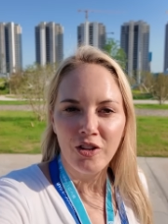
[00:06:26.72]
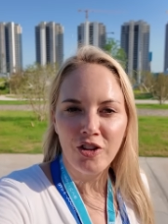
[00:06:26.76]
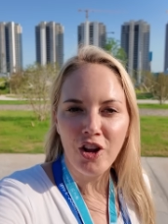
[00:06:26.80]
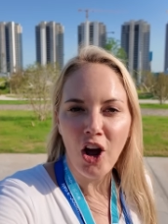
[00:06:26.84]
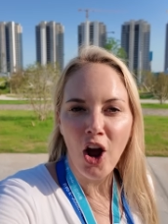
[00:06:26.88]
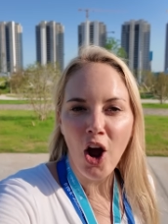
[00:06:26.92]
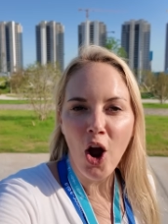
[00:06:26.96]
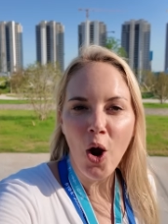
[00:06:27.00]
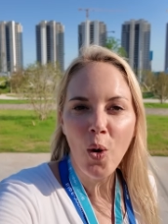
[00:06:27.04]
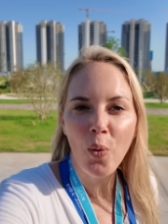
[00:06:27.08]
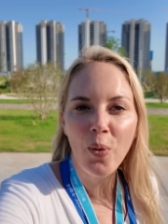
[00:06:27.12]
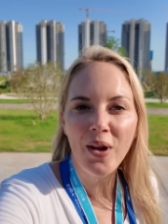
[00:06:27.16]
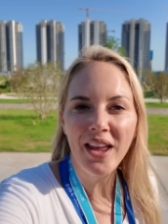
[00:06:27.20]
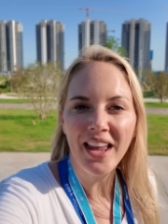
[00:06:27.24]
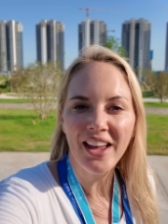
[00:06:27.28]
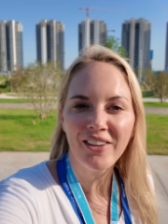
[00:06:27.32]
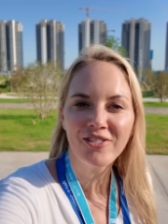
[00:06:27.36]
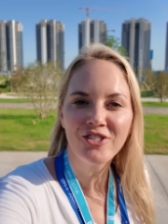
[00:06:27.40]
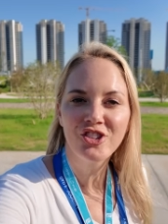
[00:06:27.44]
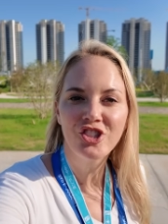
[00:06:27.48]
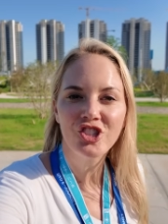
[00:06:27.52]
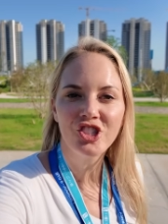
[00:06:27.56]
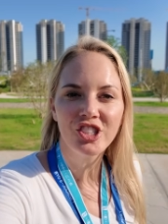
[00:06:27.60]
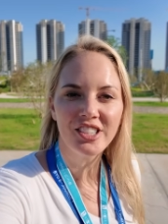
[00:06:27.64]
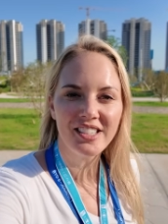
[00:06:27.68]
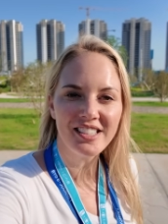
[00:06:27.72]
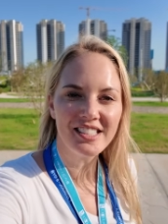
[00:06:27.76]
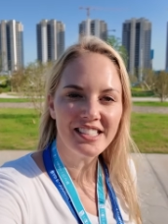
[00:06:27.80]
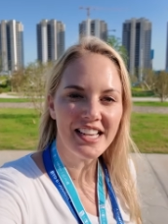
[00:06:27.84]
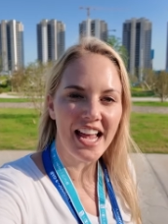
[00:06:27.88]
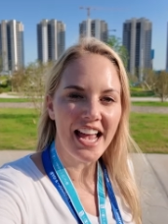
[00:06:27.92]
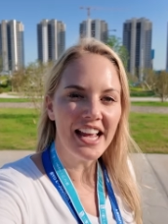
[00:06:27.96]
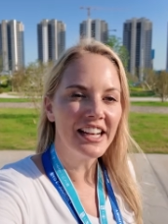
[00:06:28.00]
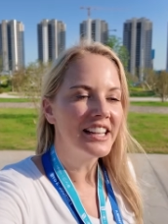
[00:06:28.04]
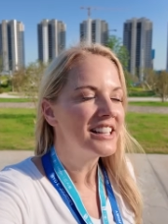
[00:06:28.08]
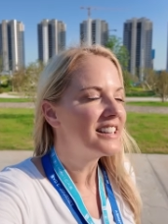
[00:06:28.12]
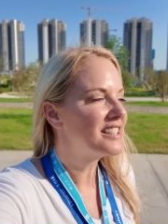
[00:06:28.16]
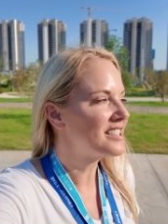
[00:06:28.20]
So we have just
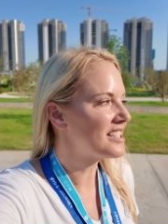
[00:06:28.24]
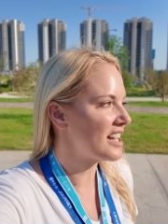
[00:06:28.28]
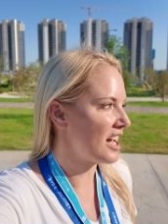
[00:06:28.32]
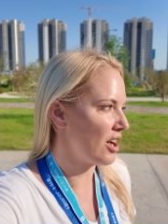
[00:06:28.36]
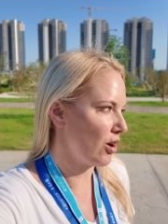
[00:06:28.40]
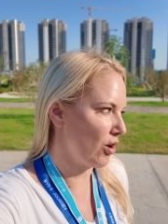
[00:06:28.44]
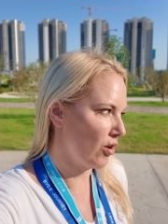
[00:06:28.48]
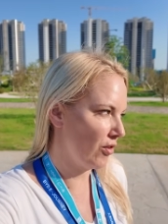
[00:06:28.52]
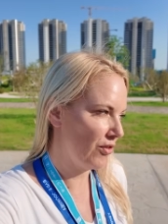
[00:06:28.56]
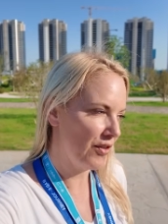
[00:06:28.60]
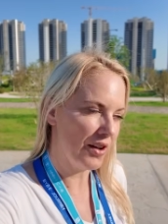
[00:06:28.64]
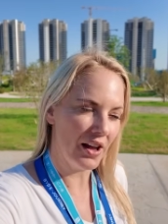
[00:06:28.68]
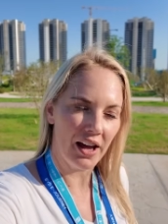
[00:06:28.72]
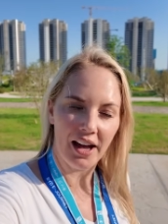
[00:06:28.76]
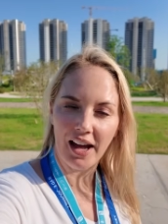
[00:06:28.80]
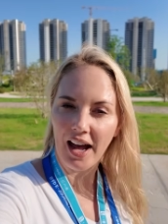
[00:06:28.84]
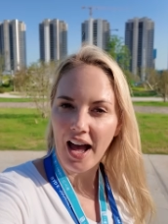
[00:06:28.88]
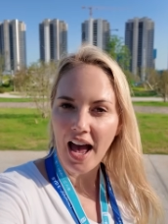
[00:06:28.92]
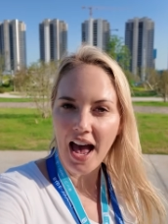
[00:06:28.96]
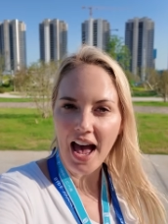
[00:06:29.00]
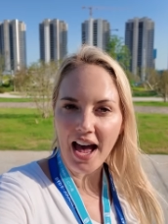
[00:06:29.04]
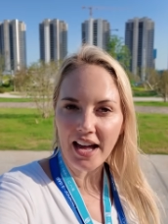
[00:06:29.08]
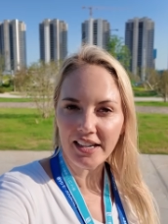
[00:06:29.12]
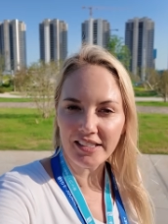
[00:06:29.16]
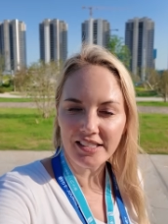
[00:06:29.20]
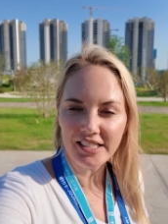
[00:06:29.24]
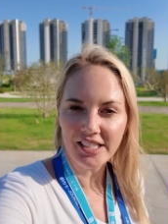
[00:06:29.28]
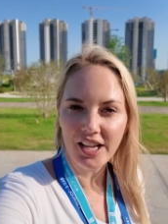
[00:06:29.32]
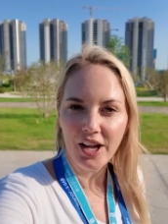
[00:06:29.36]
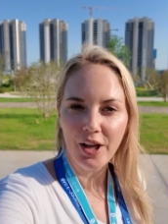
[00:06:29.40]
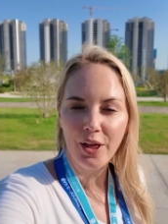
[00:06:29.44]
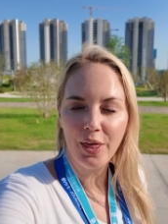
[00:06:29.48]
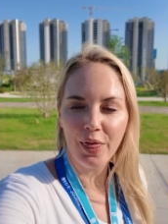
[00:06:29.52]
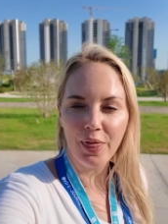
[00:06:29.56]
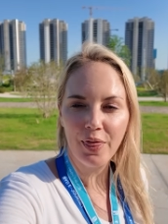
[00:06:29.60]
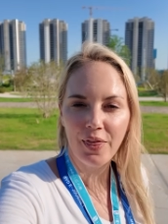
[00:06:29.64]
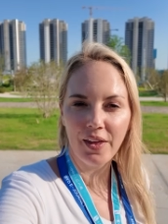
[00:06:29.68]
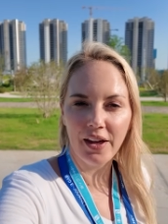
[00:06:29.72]
ended the day off here at
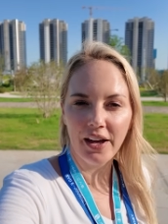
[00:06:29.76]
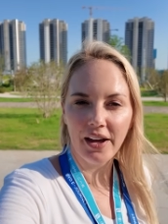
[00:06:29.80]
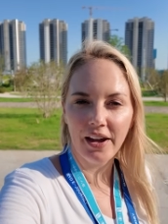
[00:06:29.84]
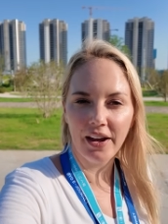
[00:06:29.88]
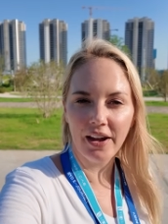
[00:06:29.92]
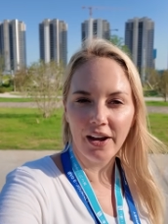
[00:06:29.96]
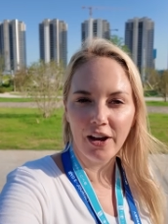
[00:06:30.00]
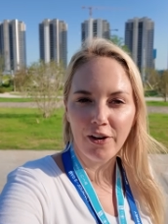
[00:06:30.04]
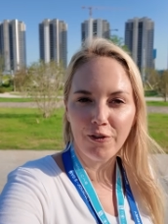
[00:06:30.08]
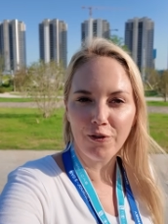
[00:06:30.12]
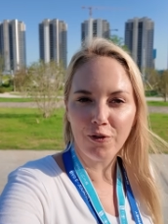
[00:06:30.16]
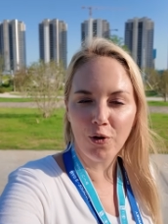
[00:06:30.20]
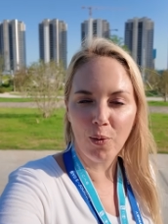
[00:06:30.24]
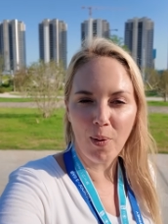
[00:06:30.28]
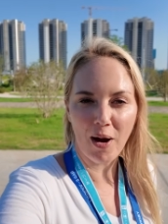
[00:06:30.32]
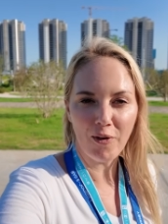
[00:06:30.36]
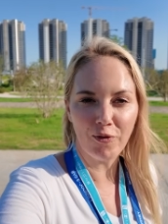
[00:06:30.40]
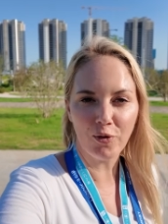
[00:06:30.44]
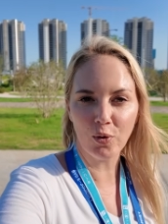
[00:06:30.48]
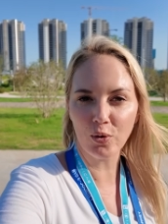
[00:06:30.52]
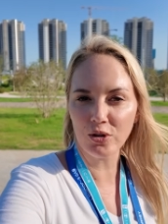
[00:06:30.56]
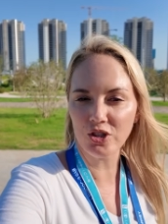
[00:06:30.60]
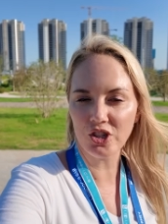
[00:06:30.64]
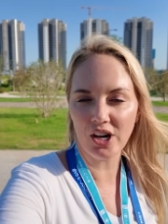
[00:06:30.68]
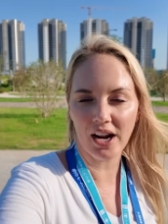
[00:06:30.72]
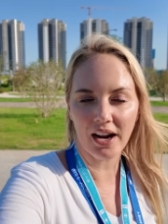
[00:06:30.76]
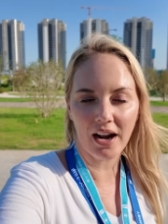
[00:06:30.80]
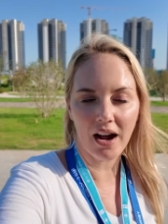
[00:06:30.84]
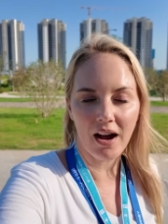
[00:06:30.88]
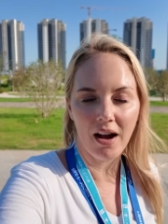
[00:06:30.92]
the 4x4 track.